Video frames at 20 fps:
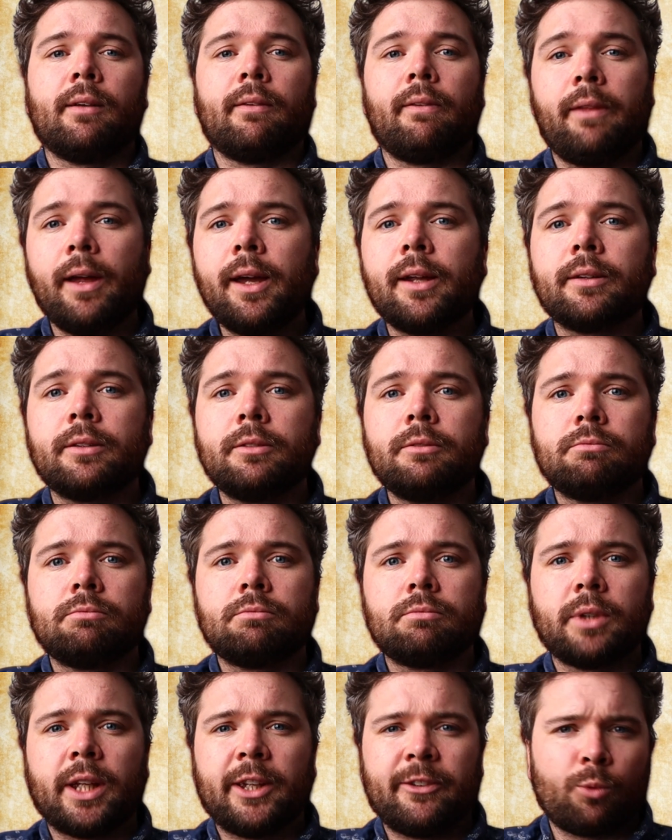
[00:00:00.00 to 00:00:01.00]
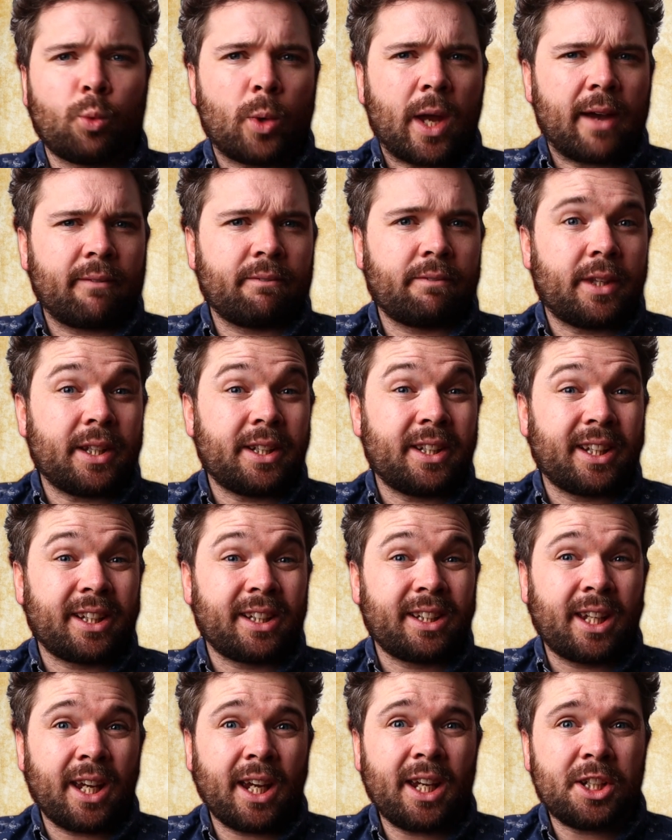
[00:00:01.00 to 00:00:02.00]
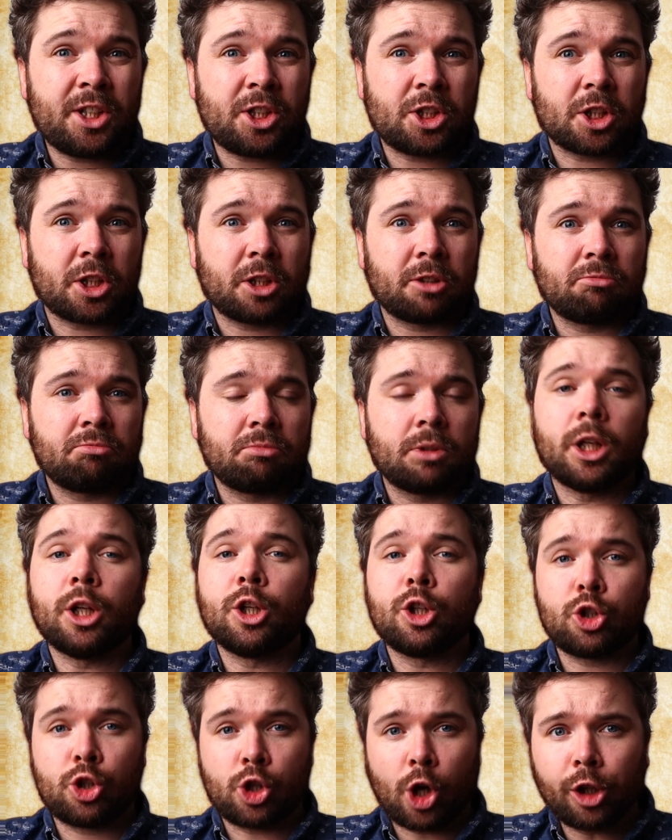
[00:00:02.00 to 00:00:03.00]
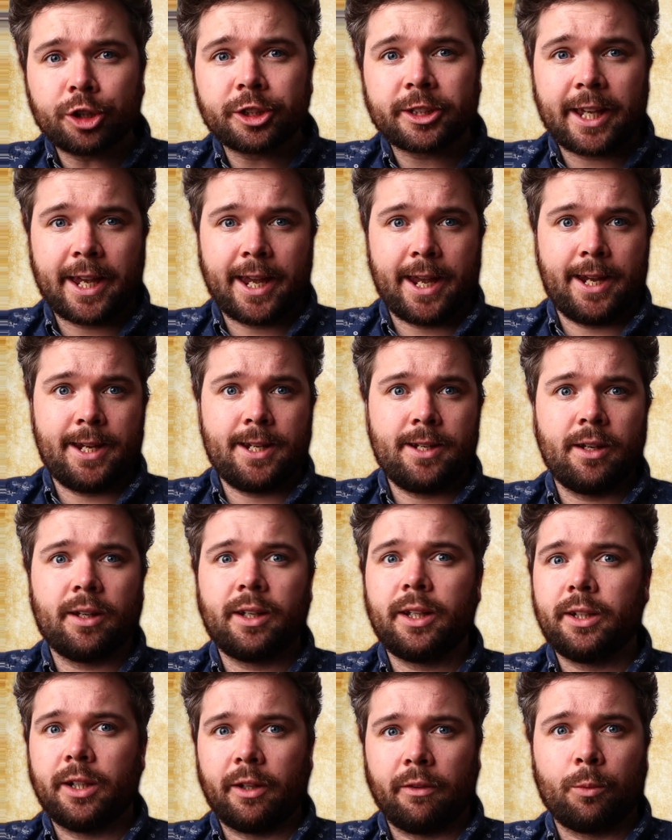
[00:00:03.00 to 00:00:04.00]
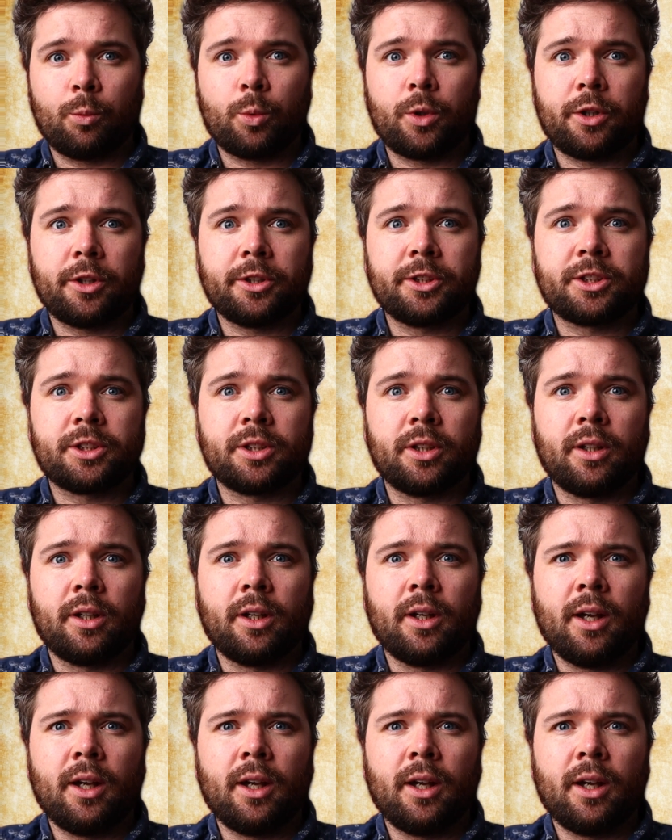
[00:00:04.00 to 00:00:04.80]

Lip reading: Then, if we have the negation, not A, in other words,